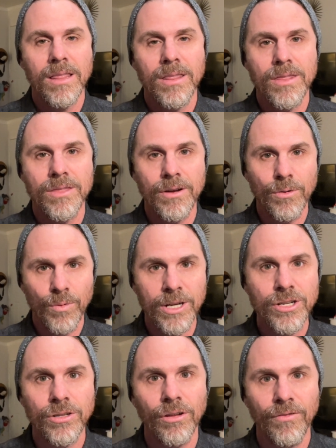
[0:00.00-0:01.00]
the
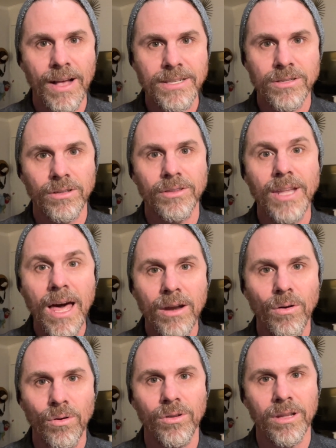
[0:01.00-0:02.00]
original vessel not
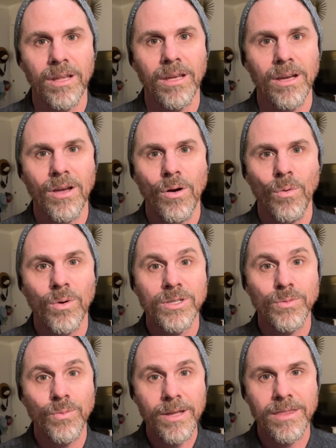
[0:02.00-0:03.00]
only
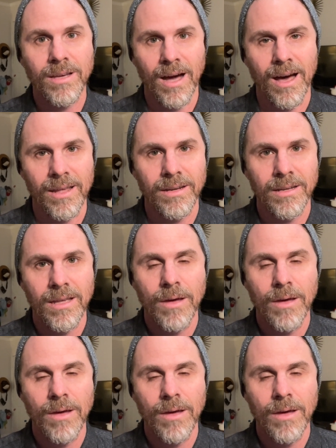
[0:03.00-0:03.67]
was with God,